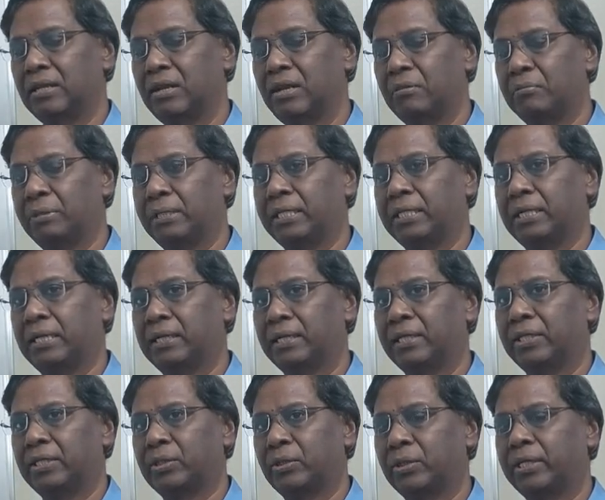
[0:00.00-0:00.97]
raw material
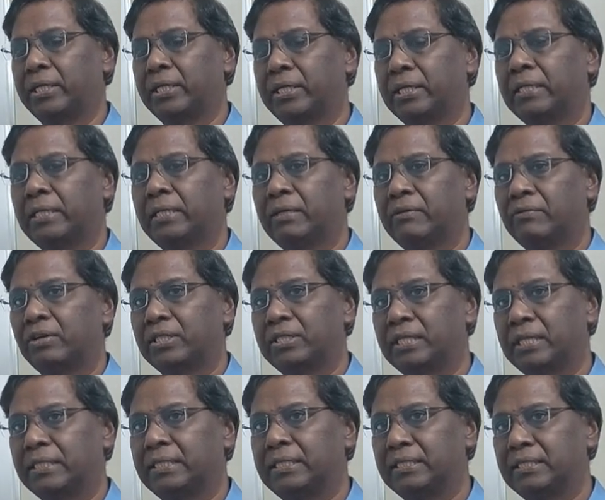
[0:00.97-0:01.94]
required for
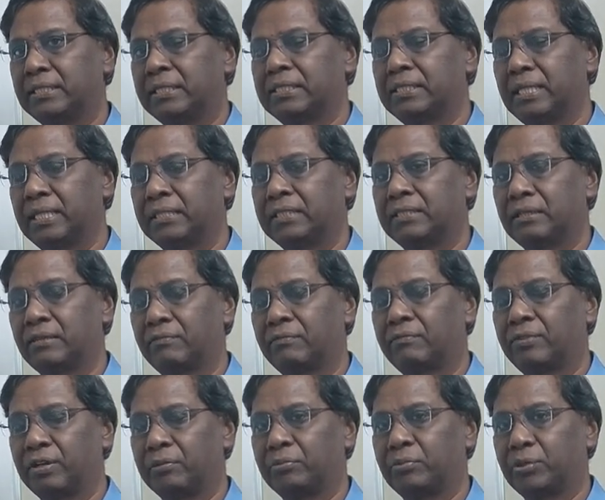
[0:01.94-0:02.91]
36 days
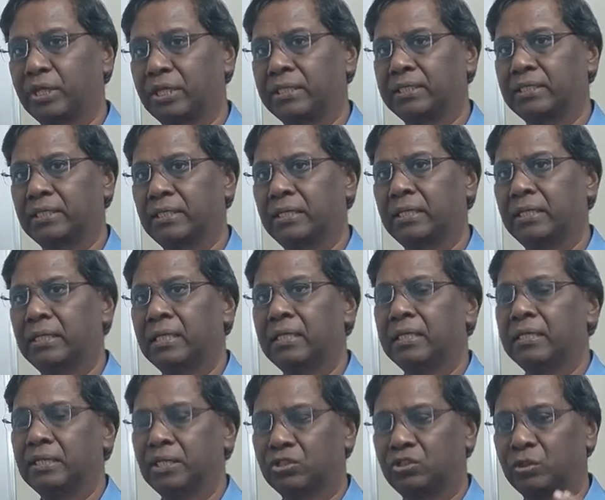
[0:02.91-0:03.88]
for production
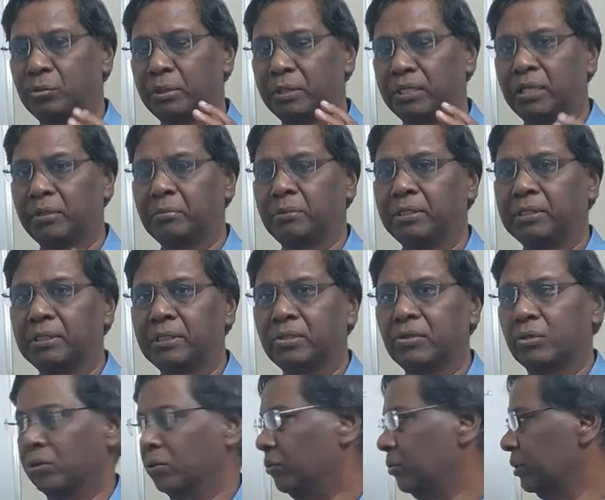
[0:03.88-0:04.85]
is to be kept in the
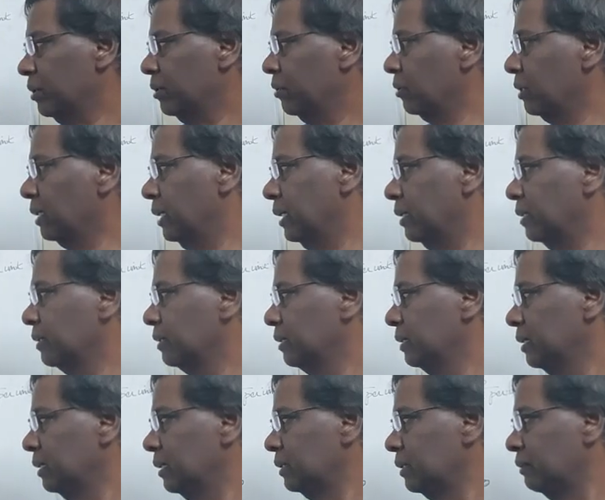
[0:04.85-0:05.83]
godown. Okay.
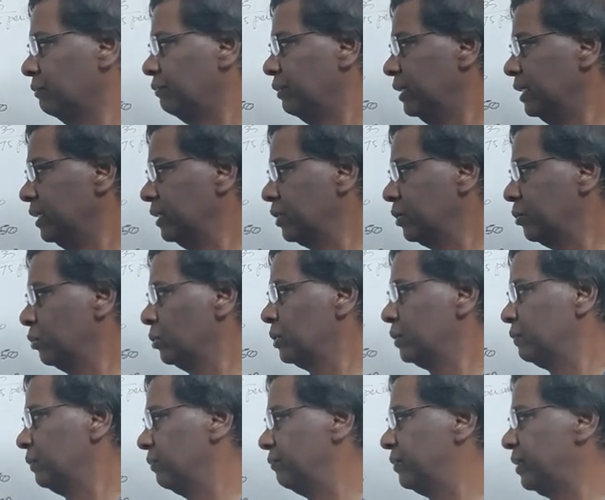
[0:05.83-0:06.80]
Then finished
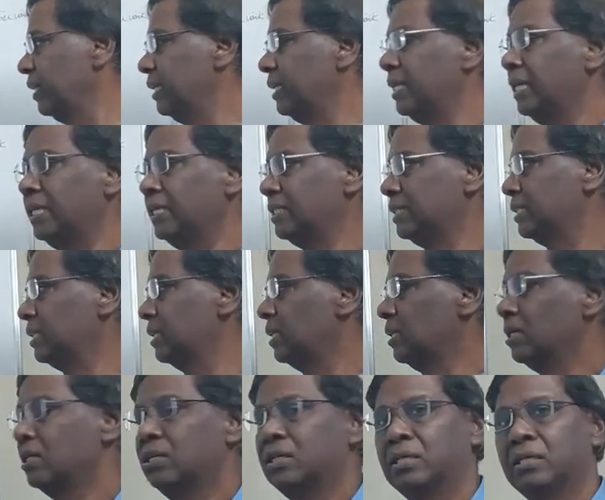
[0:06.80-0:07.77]
goods 15 days
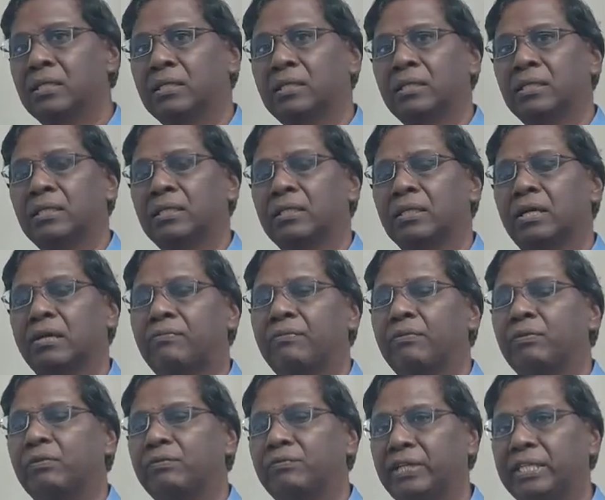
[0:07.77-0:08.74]

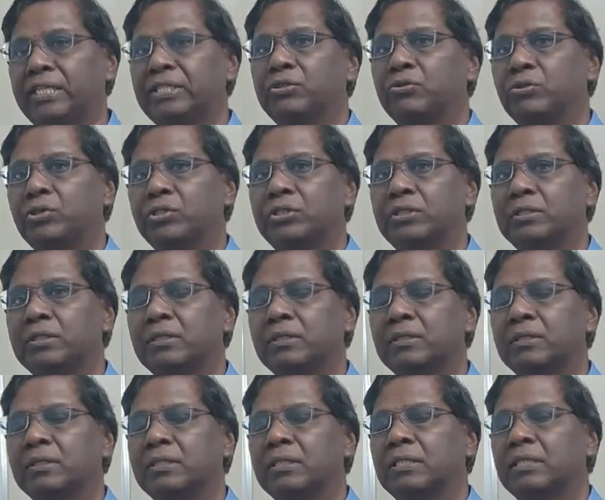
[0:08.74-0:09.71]
of finished goods
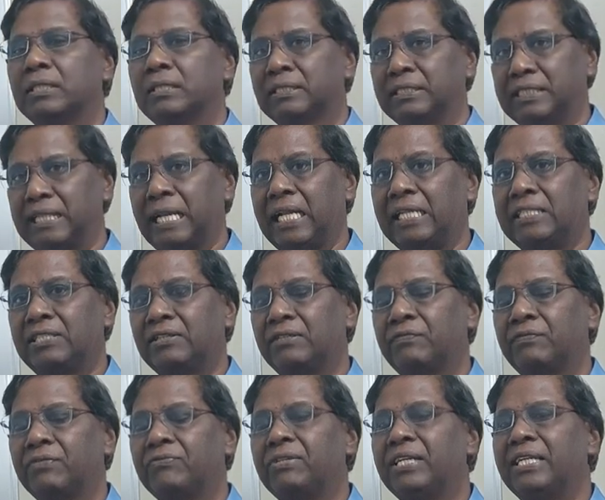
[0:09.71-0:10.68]
sales
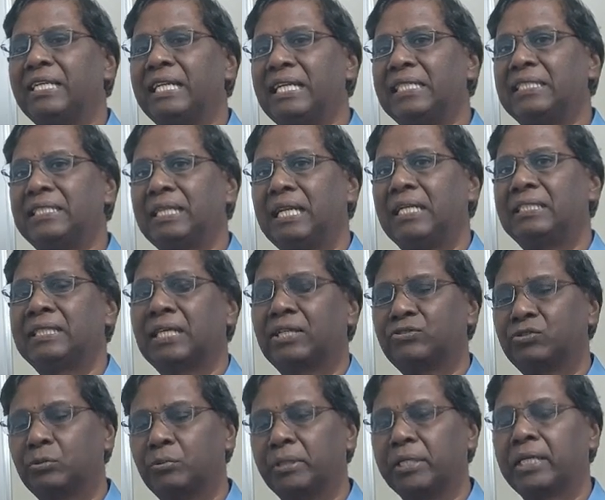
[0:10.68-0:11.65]
of 15 days sales
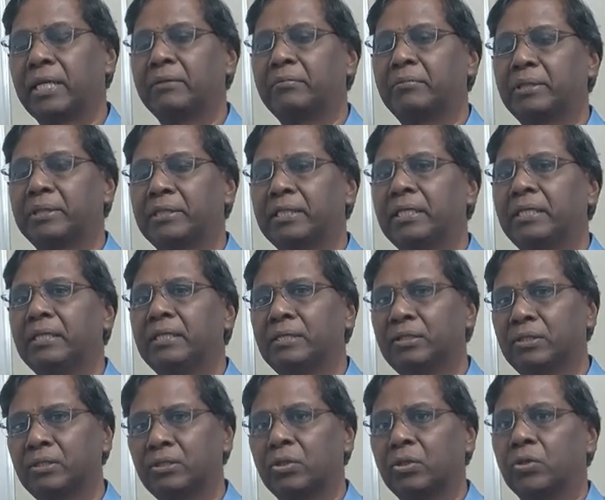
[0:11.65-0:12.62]
has to be kept in the
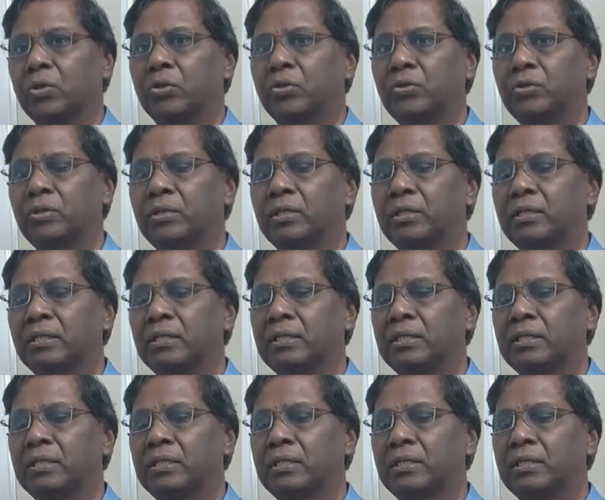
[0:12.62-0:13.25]
godown